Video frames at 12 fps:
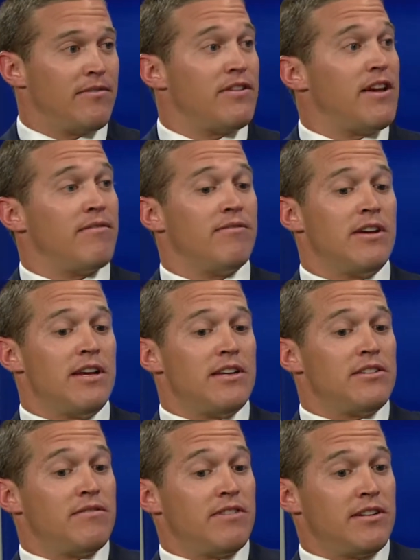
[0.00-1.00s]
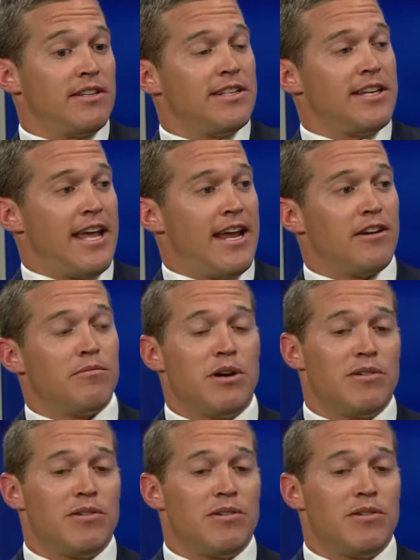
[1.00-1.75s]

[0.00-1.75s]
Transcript: Or if you have severely decayed or